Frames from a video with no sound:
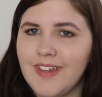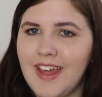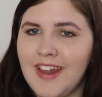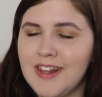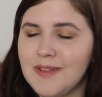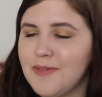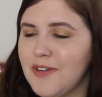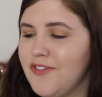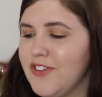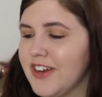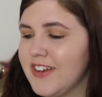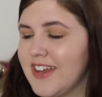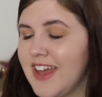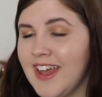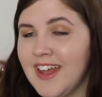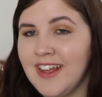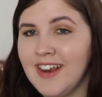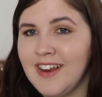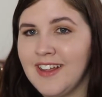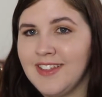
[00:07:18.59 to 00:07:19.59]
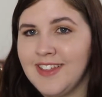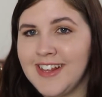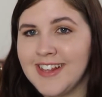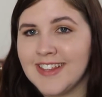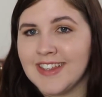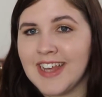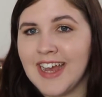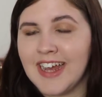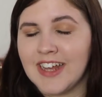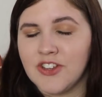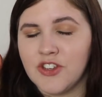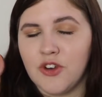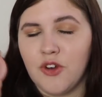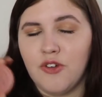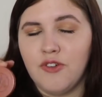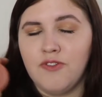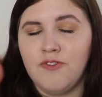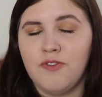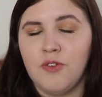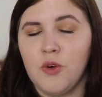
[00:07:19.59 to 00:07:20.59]
and it's perfect, and these last
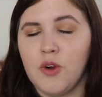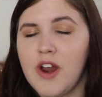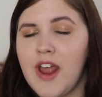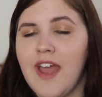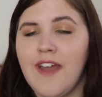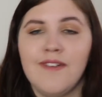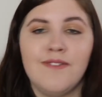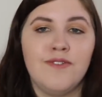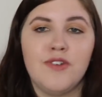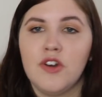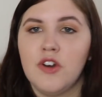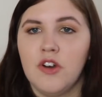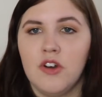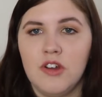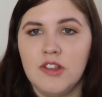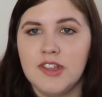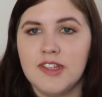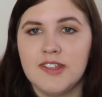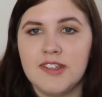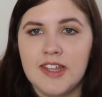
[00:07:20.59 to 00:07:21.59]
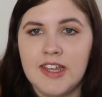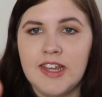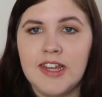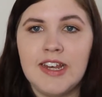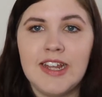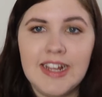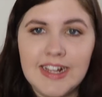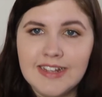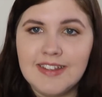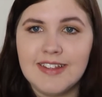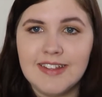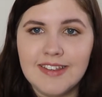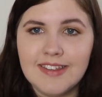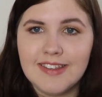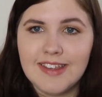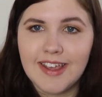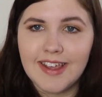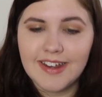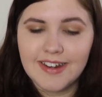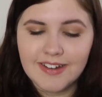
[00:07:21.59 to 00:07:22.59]
forever on the skin. It's
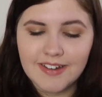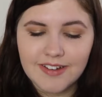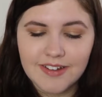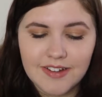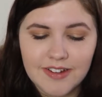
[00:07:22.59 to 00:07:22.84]
insane.